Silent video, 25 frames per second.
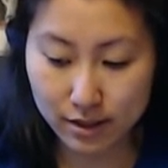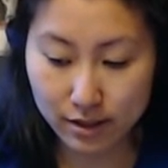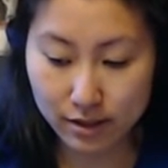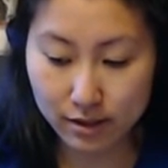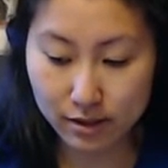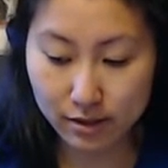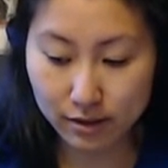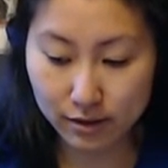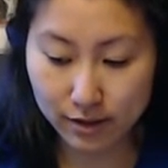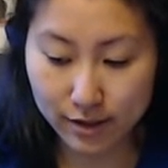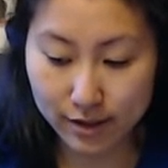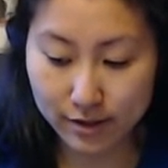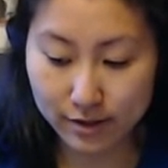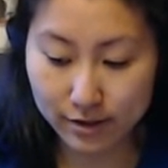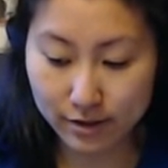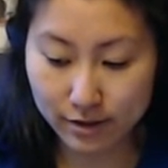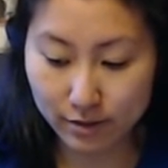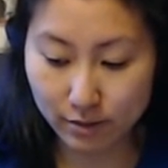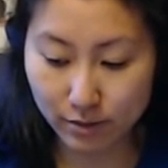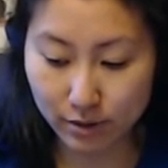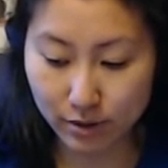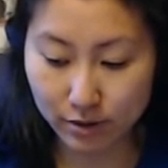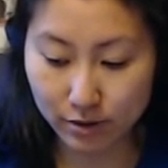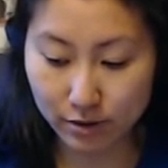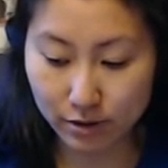like it
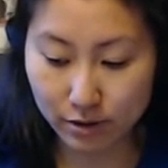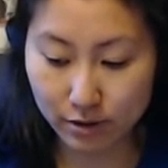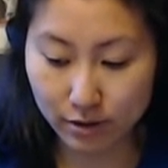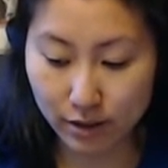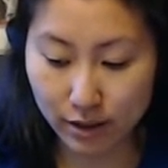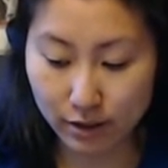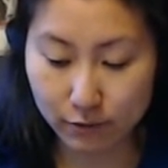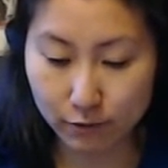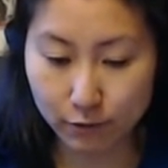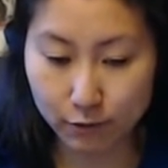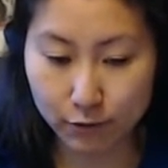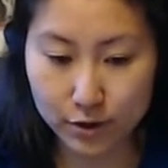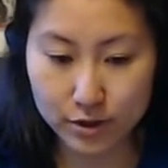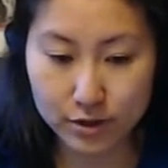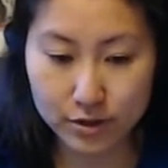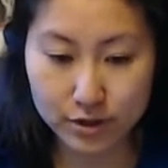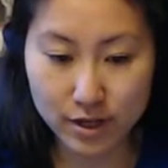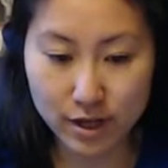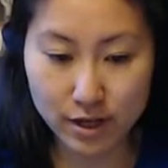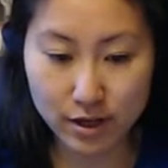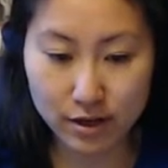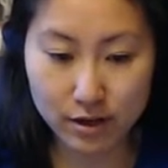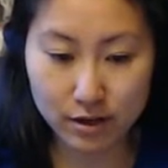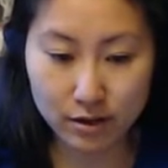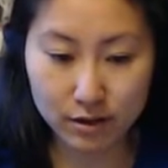when they're like
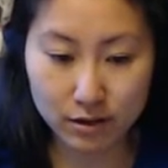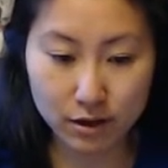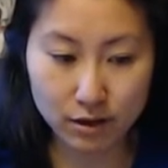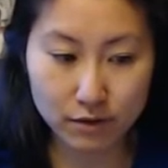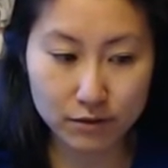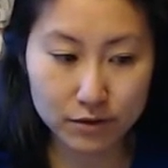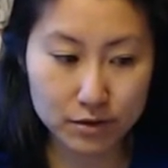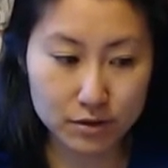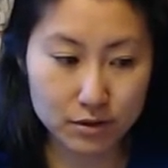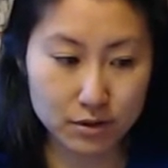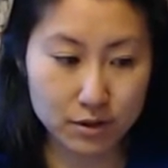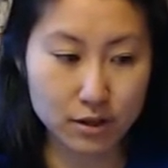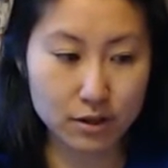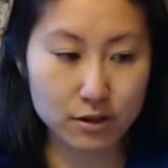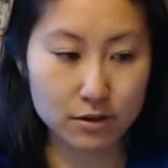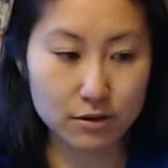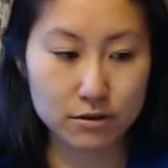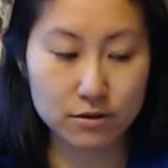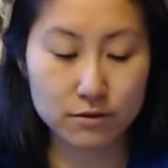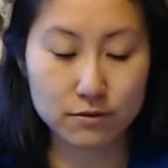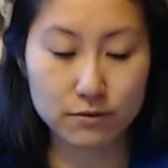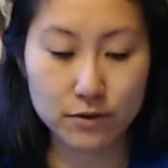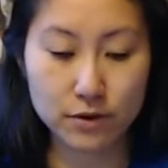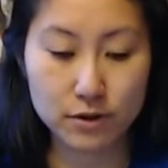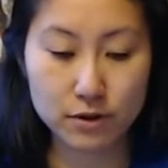freestanding. Obviously, there's
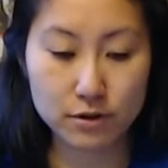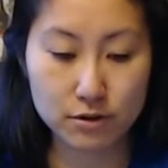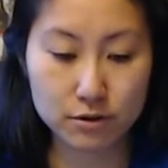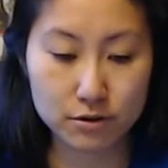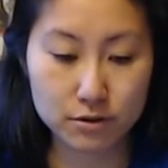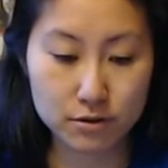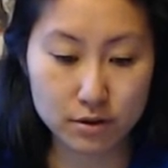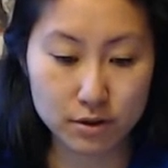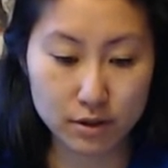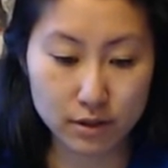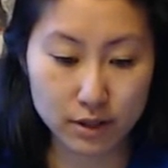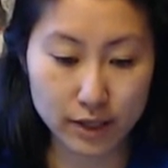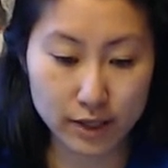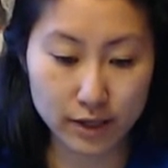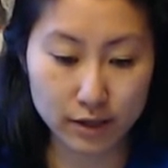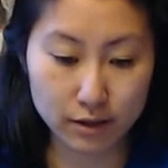figures like